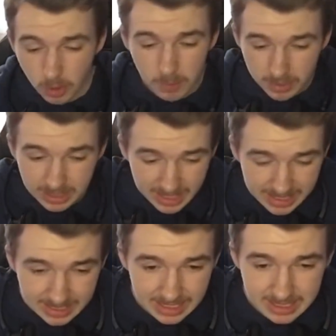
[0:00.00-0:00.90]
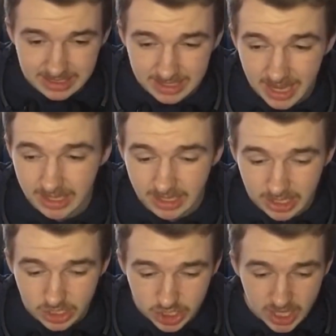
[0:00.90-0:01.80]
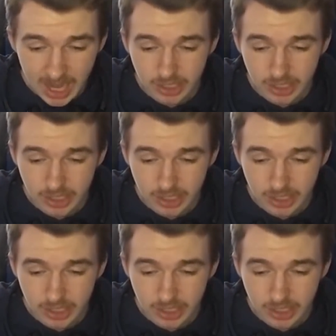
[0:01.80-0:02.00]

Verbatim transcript: completely insane. She